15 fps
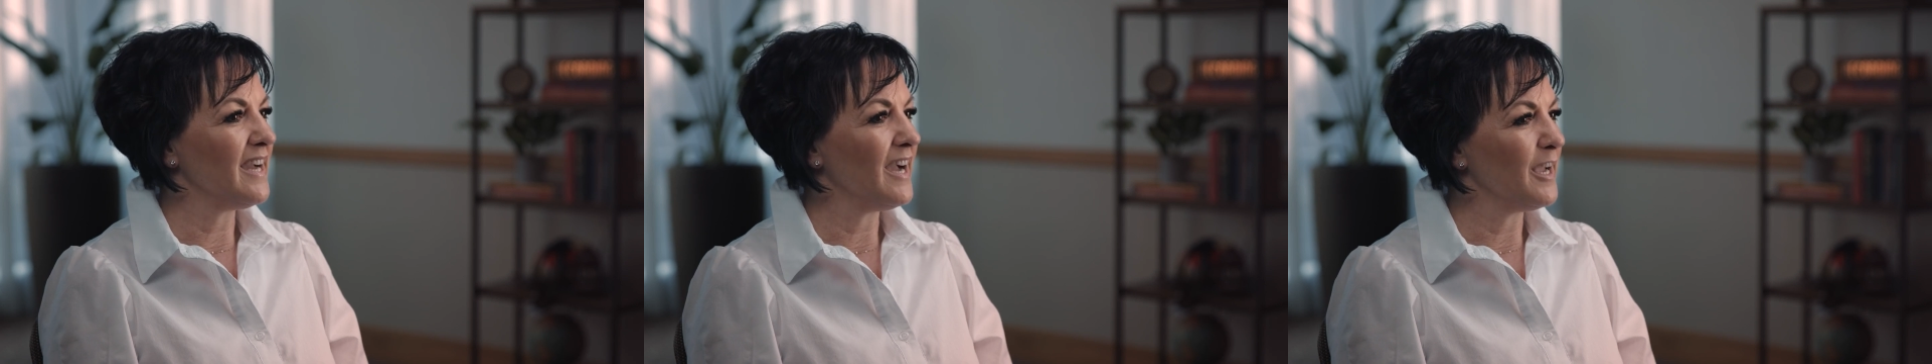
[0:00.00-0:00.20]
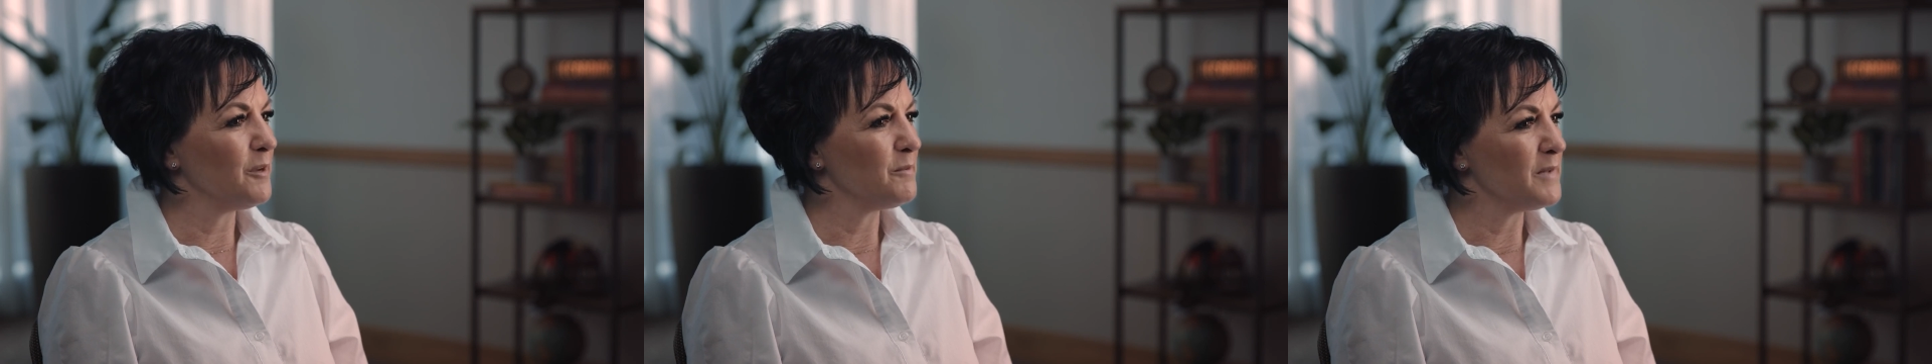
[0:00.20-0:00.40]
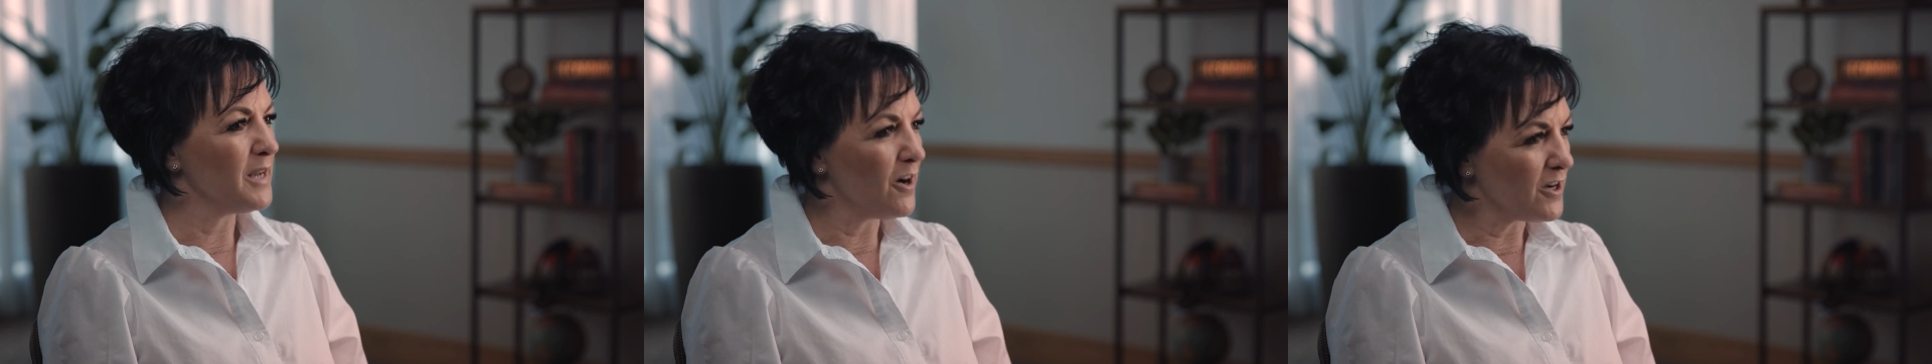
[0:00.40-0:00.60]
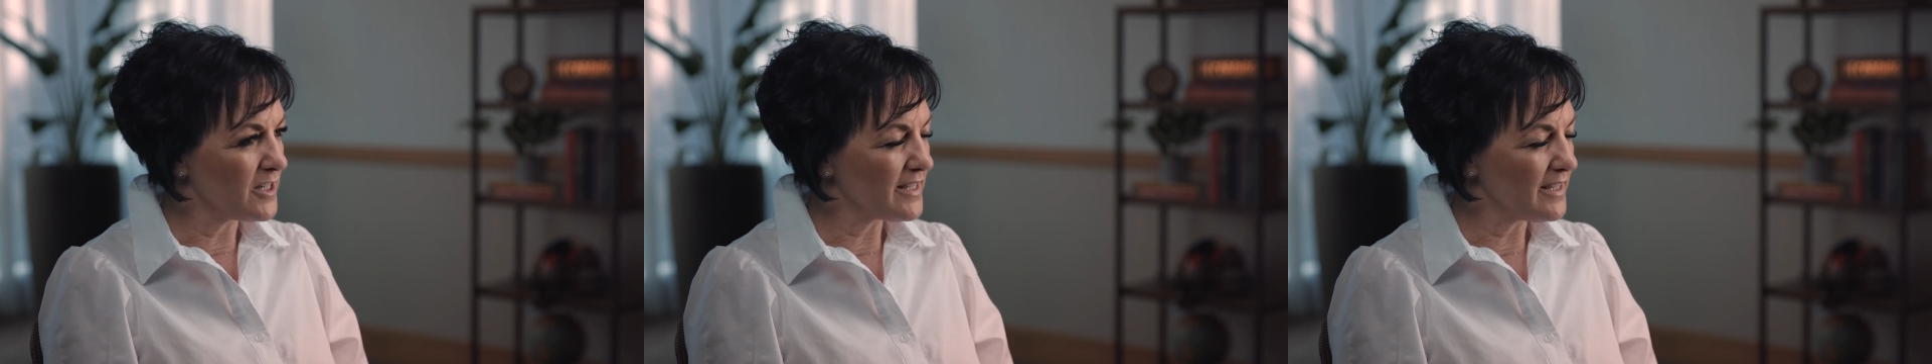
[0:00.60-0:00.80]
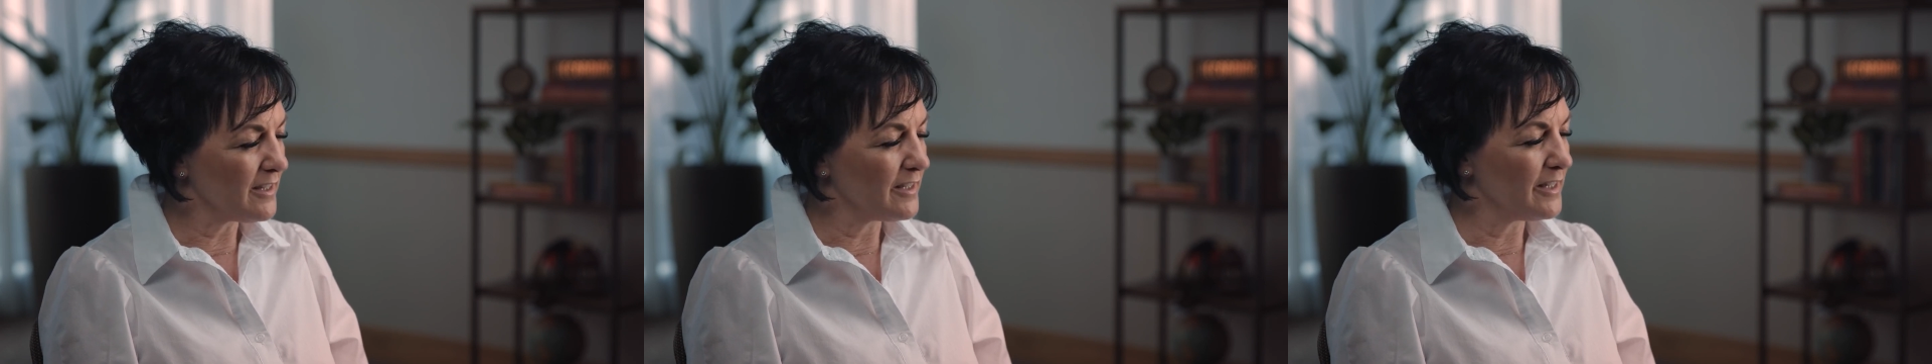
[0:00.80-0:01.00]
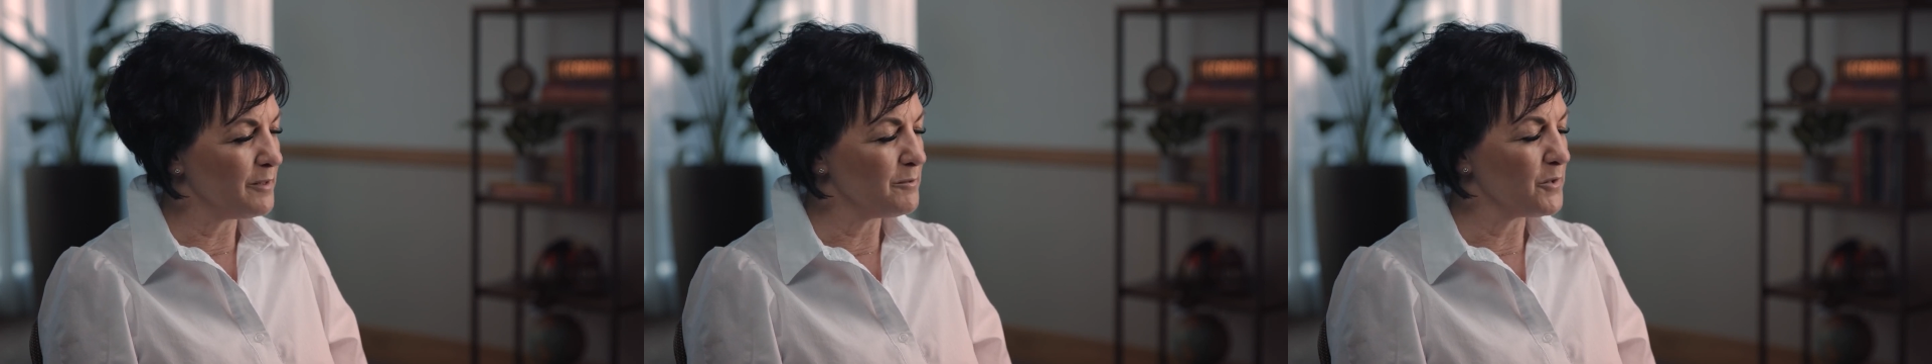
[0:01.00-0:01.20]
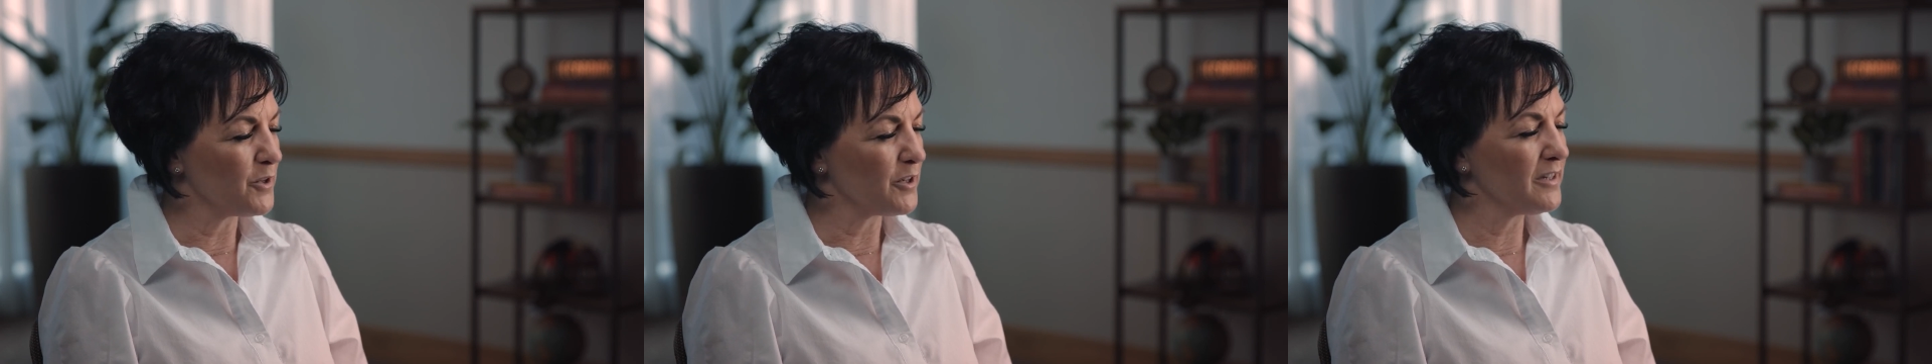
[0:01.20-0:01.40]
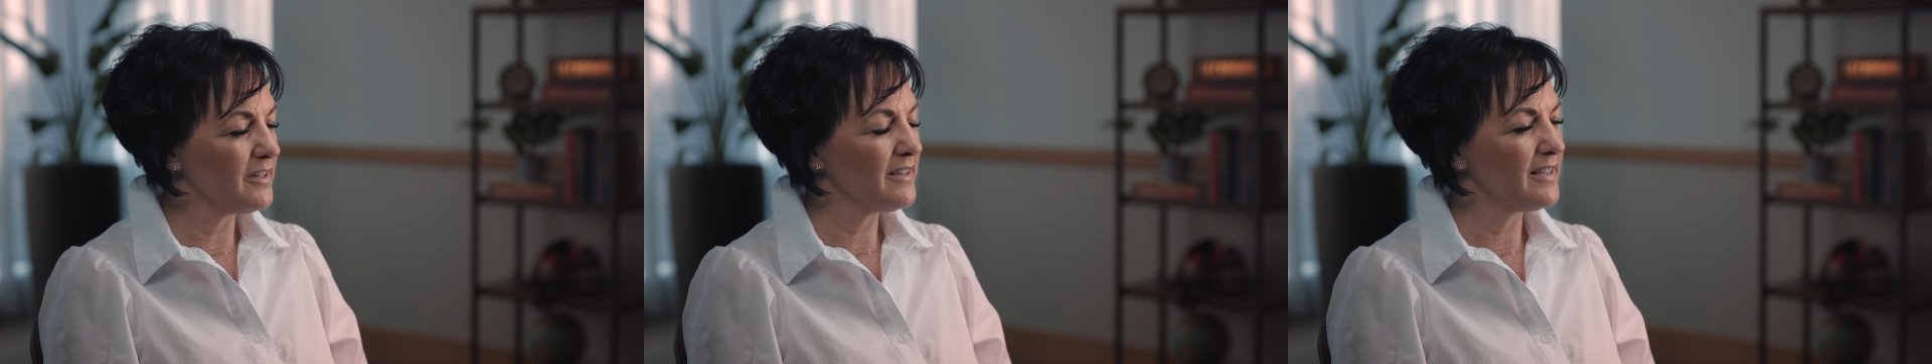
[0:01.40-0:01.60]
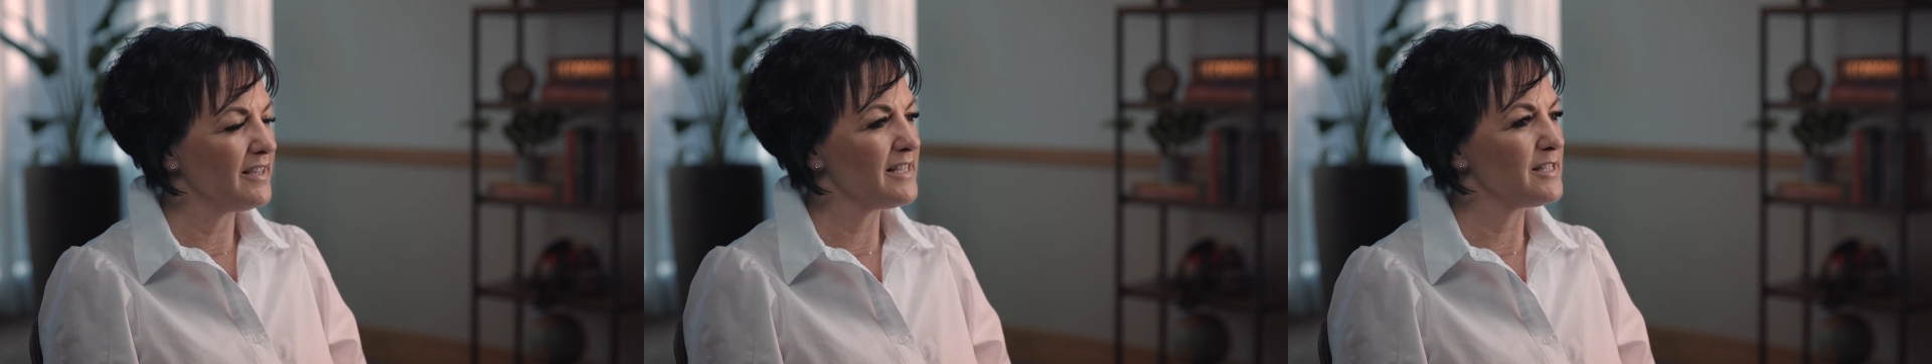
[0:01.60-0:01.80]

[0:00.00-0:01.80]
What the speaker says: I am not anymore